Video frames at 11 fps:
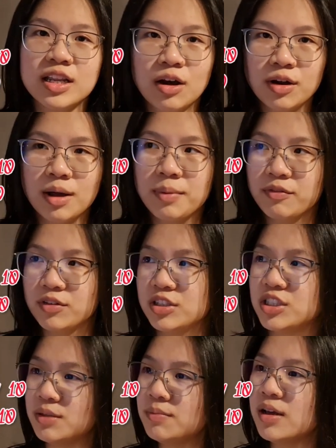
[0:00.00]
I'll come back for the
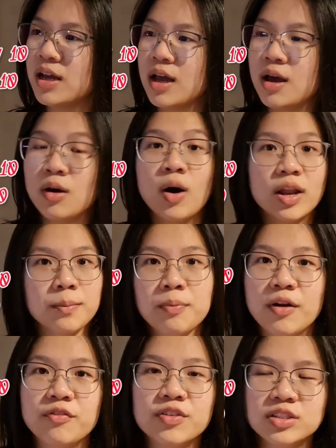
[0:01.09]
gym. Wow, the
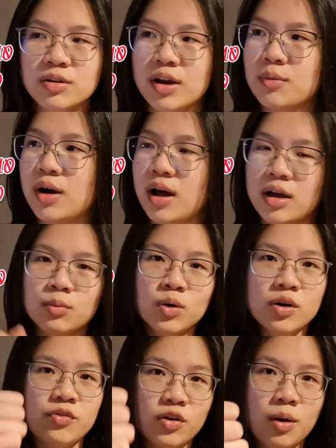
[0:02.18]
breakfast, right? Wow,
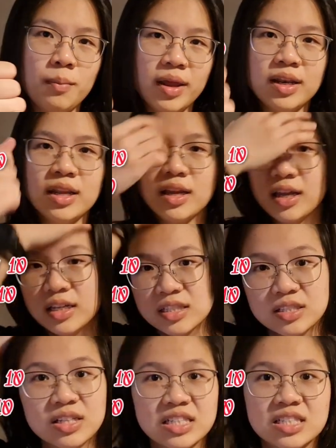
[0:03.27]
worth commending. It's
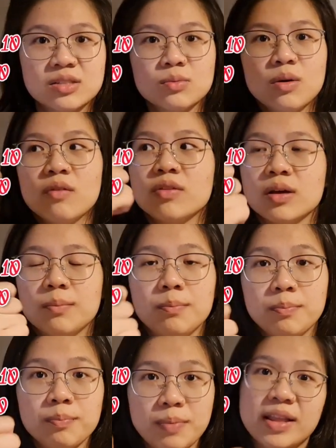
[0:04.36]
one of the
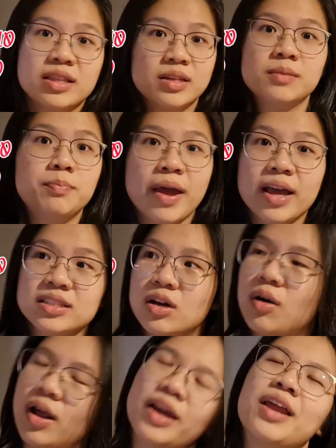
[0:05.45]
better
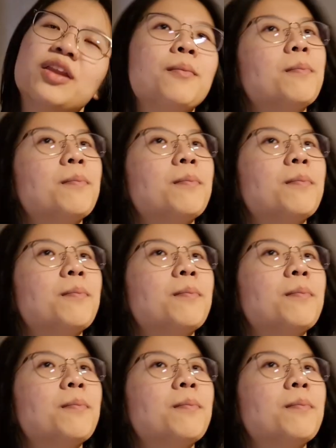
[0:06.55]
buffet